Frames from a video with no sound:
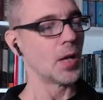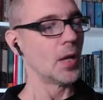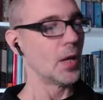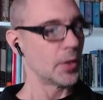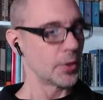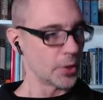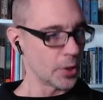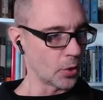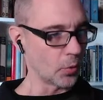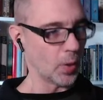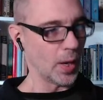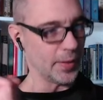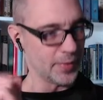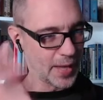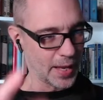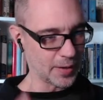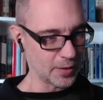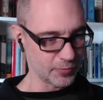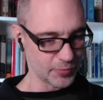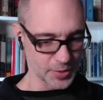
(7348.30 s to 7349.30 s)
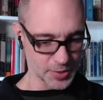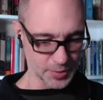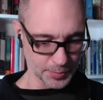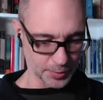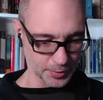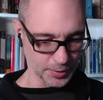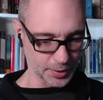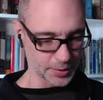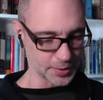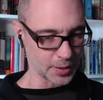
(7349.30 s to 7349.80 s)
You know what? That
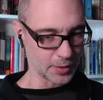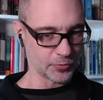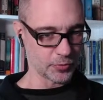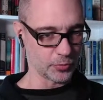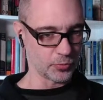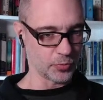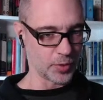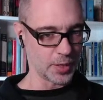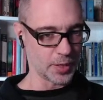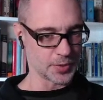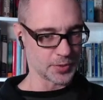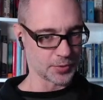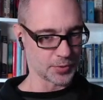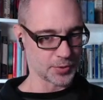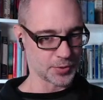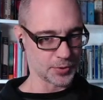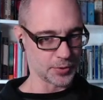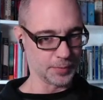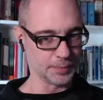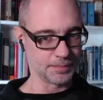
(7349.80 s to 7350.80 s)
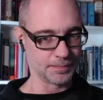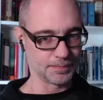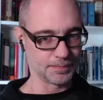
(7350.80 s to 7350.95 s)
invisibility 10-foot radius looks good.